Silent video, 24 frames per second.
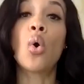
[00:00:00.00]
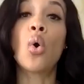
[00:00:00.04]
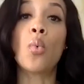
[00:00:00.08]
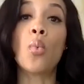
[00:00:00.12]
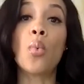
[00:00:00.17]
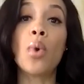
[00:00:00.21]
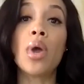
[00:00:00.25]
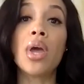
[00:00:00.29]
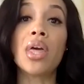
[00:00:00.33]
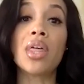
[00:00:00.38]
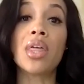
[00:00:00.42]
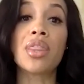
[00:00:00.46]

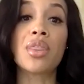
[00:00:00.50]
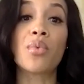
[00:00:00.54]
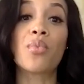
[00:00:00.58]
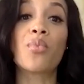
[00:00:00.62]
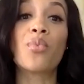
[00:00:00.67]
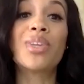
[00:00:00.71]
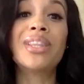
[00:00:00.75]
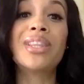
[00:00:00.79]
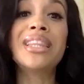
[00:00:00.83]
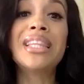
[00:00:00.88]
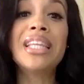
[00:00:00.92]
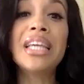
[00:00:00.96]
with
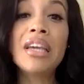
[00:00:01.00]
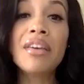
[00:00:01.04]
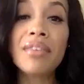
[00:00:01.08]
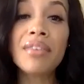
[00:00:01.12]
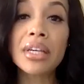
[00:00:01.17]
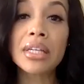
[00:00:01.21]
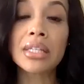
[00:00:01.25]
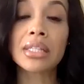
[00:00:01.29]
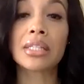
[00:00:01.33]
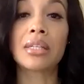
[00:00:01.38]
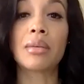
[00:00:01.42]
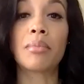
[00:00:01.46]

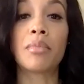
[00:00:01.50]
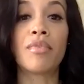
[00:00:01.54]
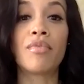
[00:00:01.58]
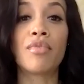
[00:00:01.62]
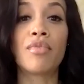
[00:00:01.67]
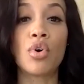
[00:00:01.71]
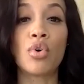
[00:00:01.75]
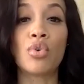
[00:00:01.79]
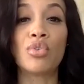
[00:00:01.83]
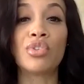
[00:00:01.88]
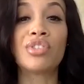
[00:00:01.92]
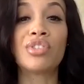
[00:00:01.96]
relieving some of
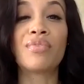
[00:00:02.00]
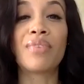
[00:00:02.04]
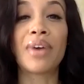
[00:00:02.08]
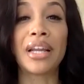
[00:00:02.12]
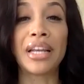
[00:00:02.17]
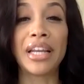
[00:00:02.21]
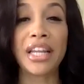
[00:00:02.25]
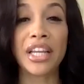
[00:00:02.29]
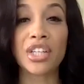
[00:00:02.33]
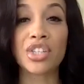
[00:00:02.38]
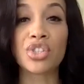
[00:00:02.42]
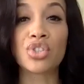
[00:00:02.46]
those
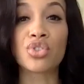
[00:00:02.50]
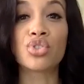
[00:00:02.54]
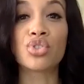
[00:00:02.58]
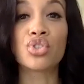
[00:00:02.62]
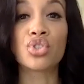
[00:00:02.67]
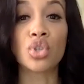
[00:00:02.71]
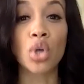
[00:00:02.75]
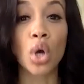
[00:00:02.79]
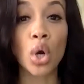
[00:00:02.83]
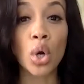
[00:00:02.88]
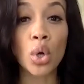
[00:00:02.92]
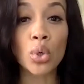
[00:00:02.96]
financial
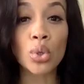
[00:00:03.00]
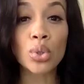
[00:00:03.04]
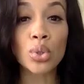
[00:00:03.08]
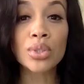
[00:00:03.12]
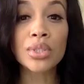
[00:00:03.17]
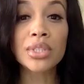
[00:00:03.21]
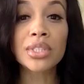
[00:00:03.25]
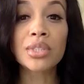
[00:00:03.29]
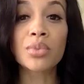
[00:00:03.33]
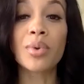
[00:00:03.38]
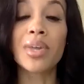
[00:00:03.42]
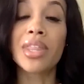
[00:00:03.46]

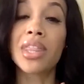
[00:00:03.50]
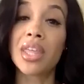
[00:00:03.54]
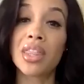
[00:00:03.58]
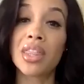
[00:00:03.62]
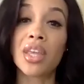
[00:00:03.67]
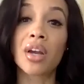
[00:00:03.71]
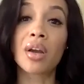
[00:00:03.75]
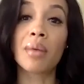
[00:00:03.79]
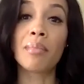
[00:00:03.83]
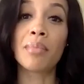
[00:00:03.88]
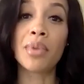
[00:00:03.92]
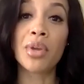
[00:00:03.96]
struggles in the
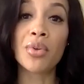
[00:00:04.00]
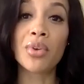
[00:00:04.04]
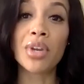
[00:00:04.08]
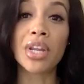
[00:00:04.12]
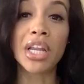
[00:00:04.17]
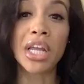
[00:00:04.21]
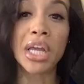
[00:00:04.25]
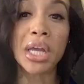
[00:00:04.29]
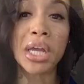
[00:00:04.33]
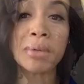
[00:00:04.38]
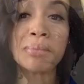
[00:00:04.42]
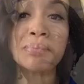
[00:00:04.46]

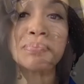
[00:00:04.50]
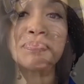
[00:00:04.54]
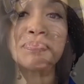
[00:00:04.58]
community.